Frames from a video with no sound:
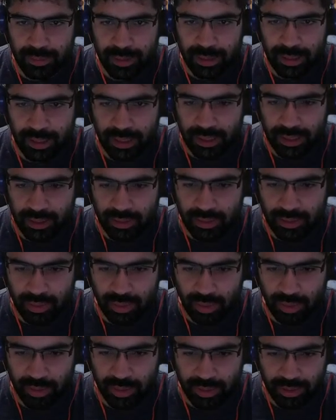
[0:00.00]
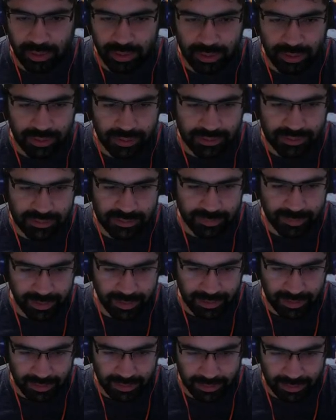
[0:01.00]
I'll go here,
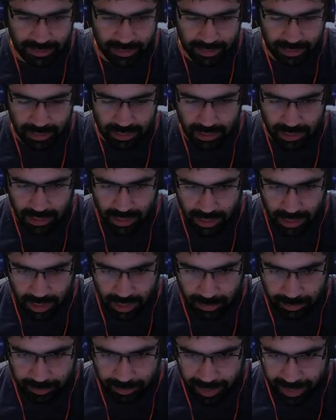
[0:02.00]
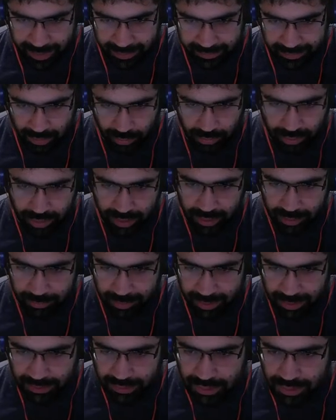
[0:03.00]
inspect, background
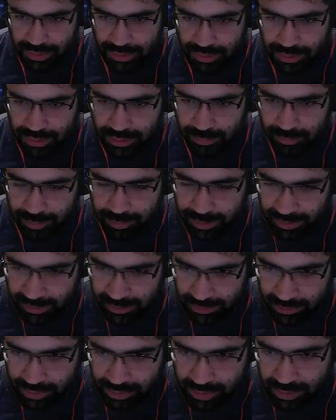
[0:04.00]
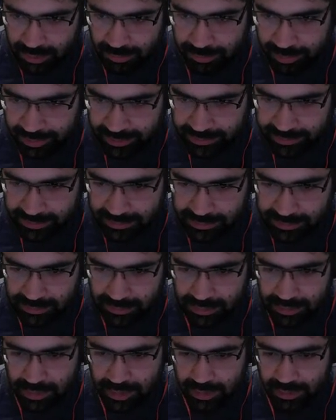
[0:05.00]
image PNG base
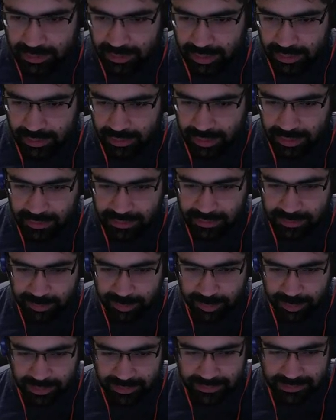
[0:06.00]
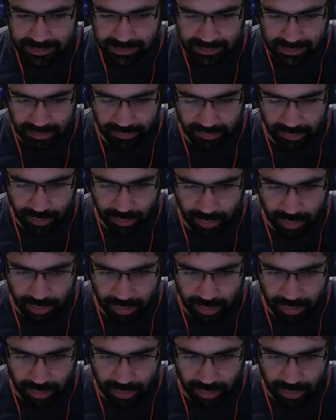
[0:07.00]
60, and then there's base 64.